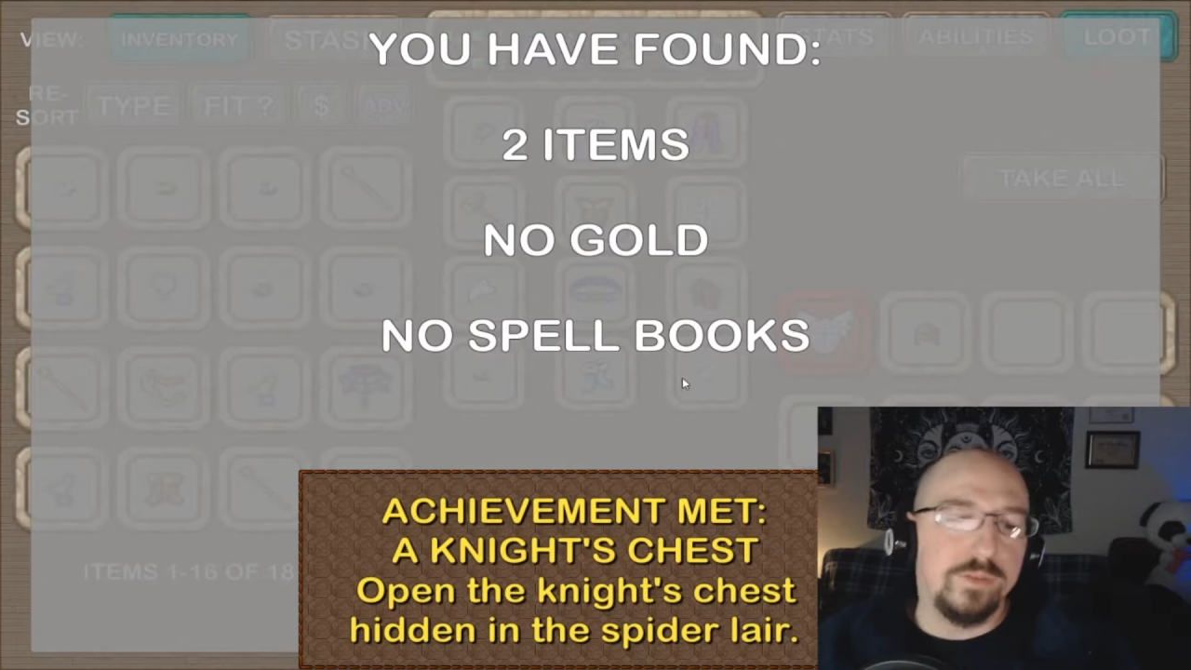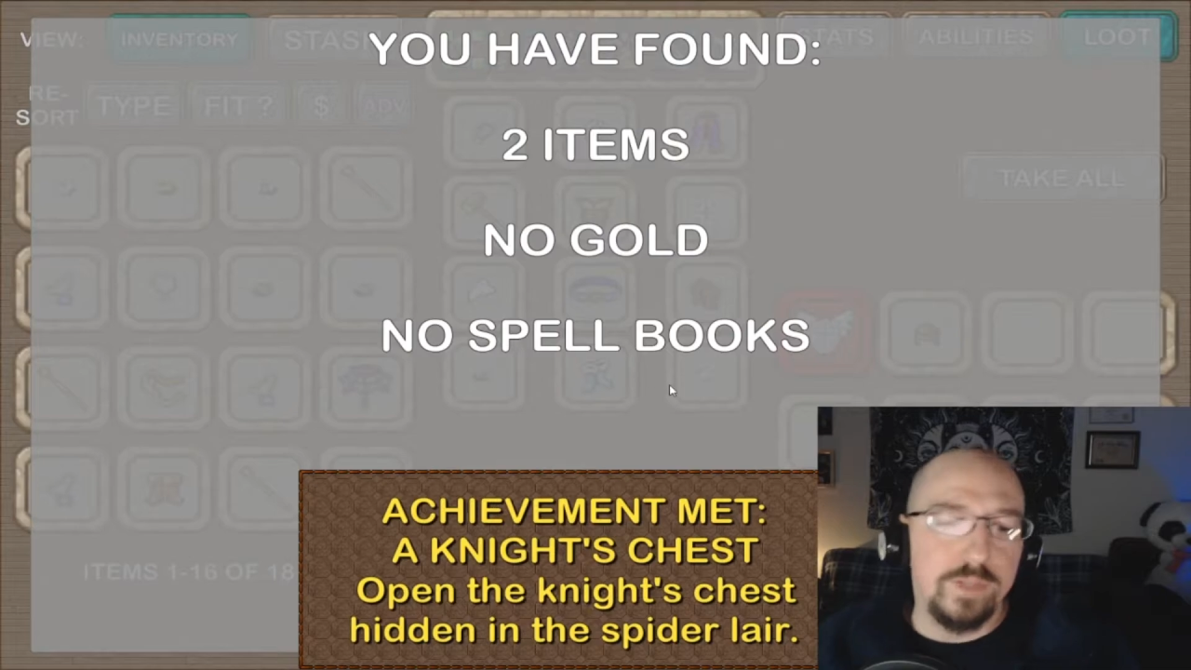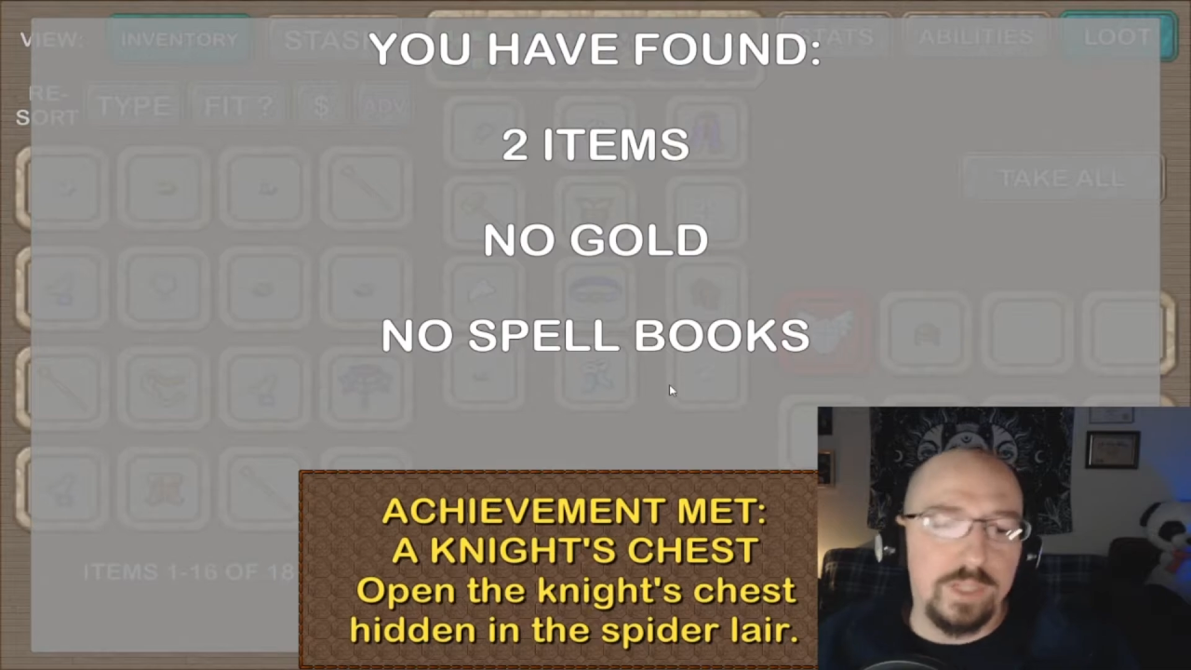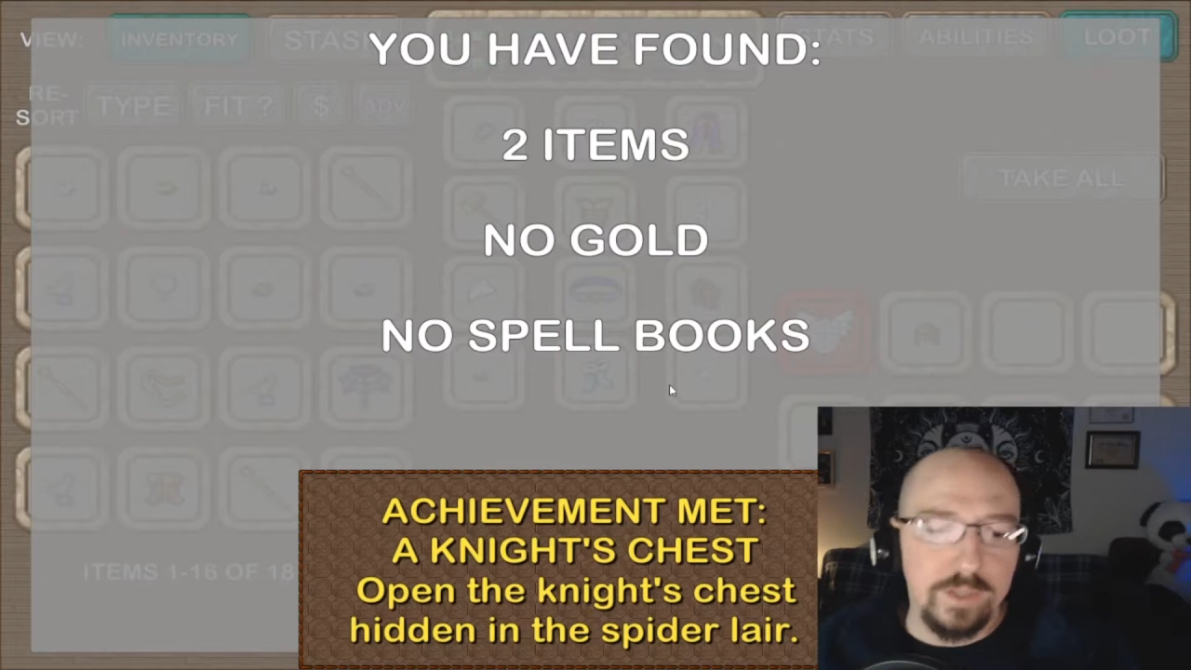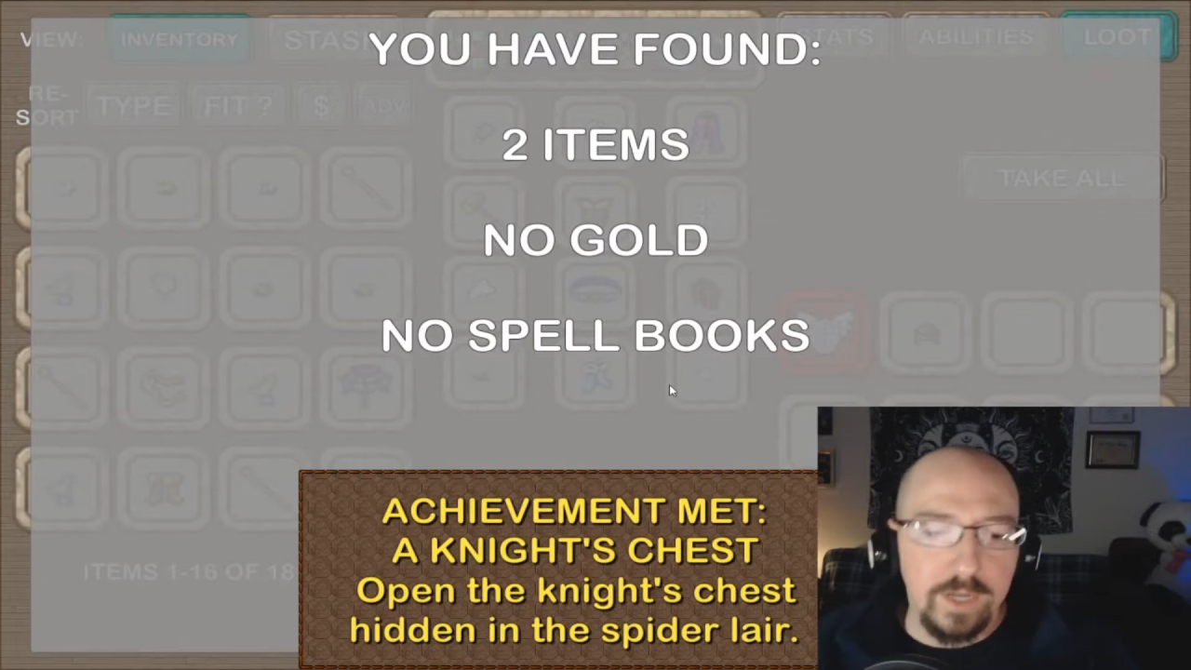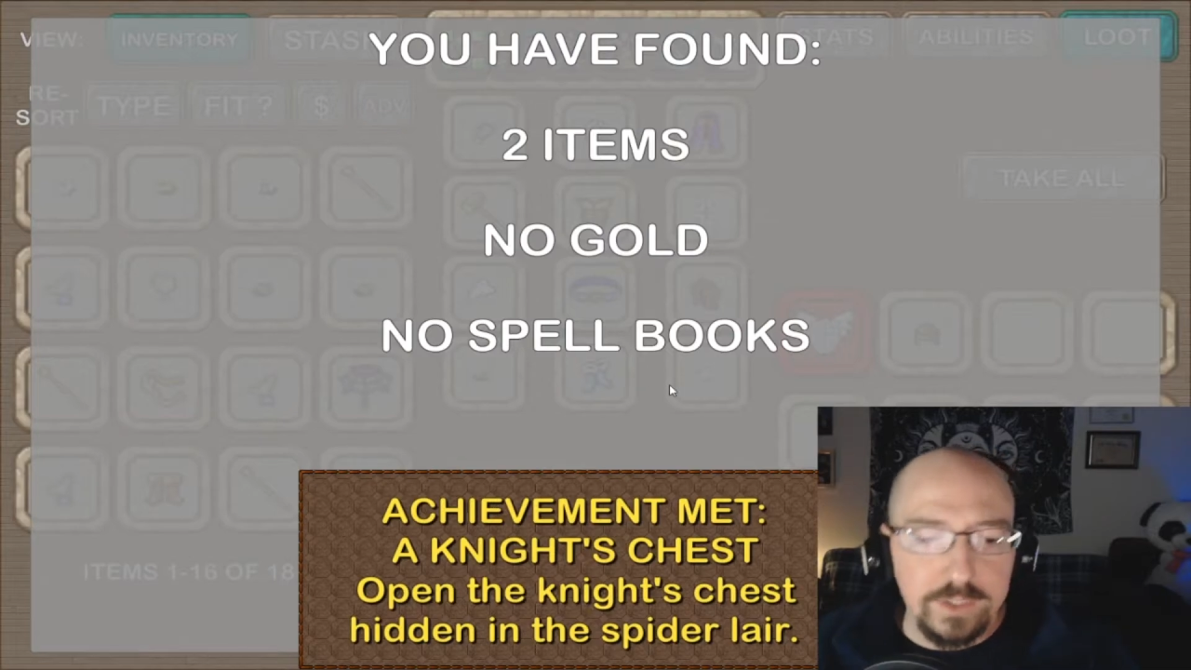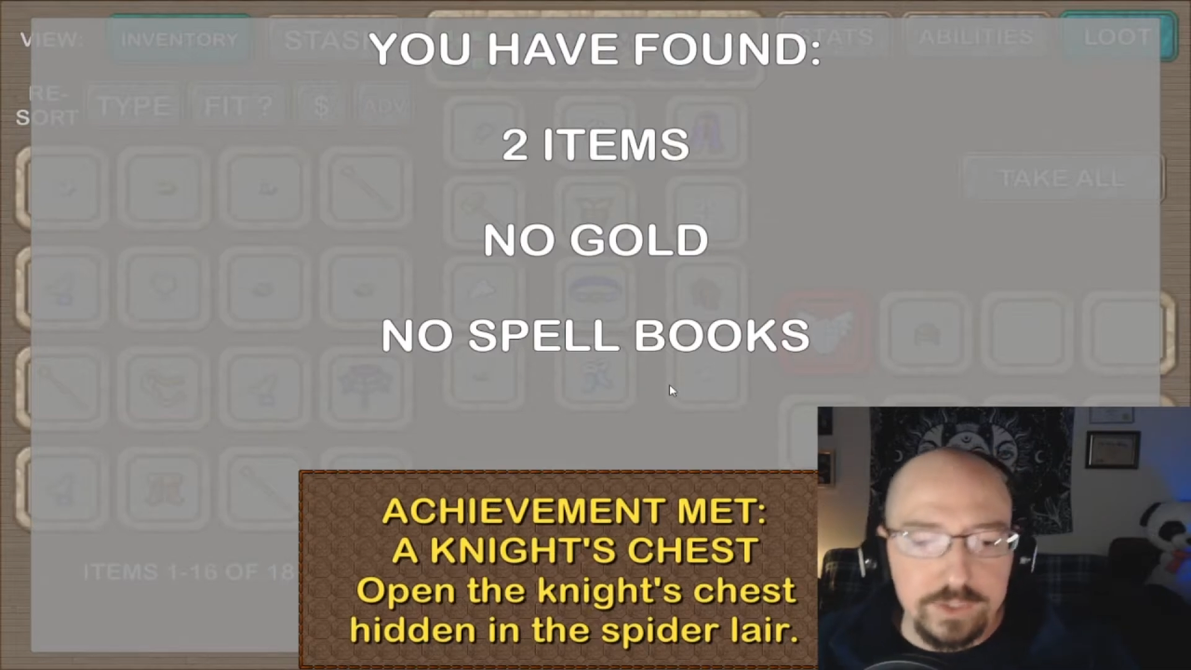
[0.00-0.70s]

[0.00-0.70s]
The knight's